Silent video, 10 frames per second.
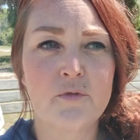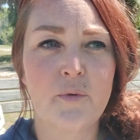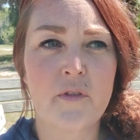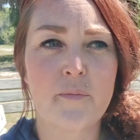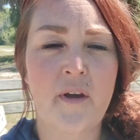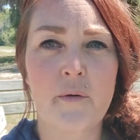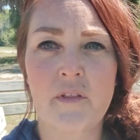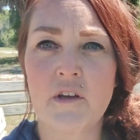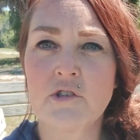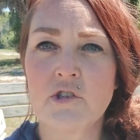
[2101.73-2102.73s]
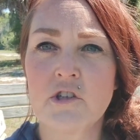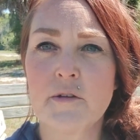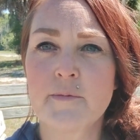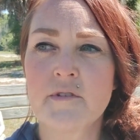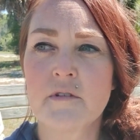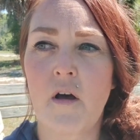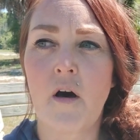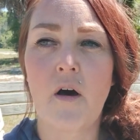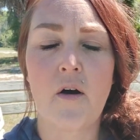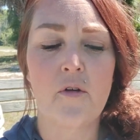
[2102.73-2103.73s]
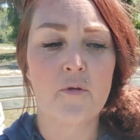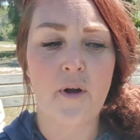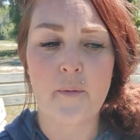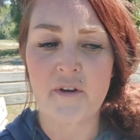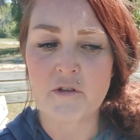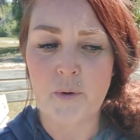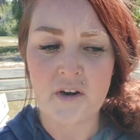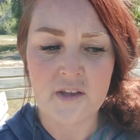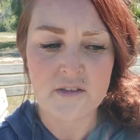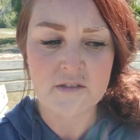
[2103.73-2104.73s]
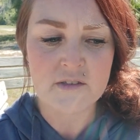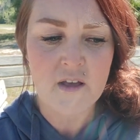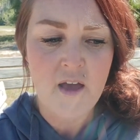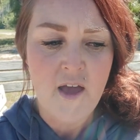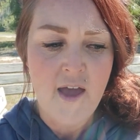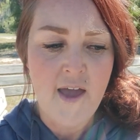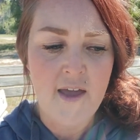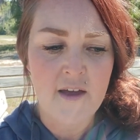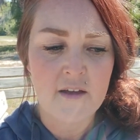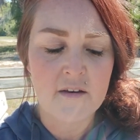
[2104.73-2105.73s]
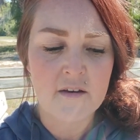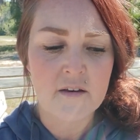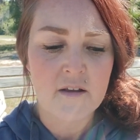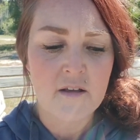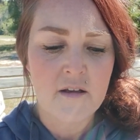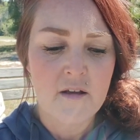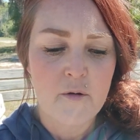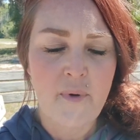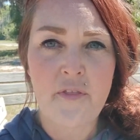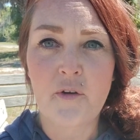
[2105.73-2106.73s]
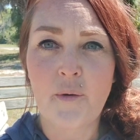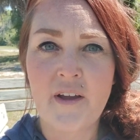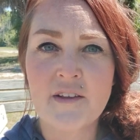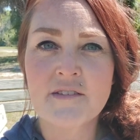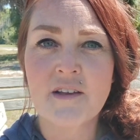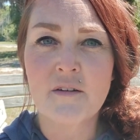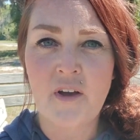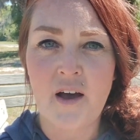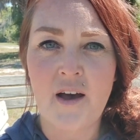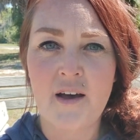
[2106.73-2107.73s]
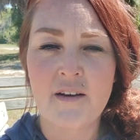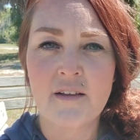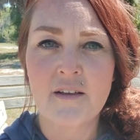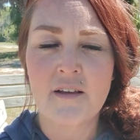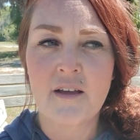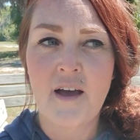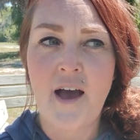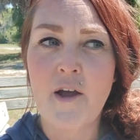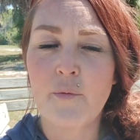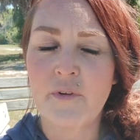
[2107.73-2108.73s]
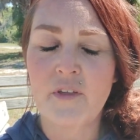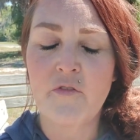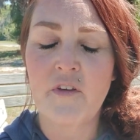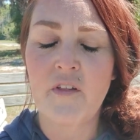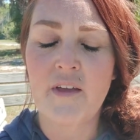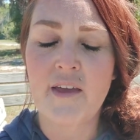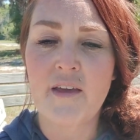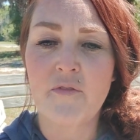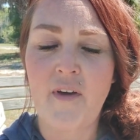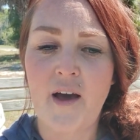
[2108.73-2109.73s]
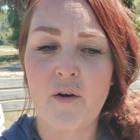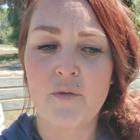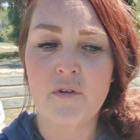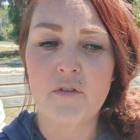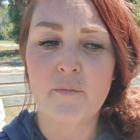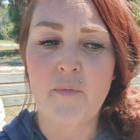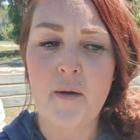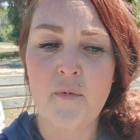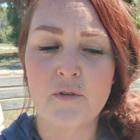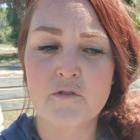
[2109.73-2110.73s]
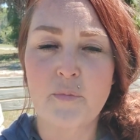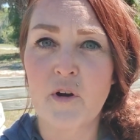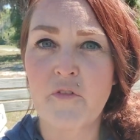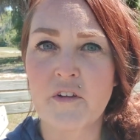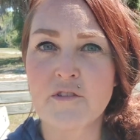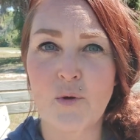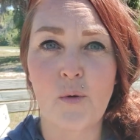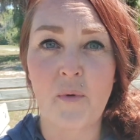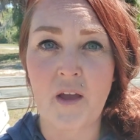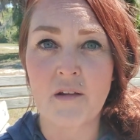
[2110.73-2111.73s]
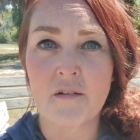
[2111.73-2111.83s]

with my relationships all throughout my 20s. And by the grace of God, I really feel like He found my most perfect soulmate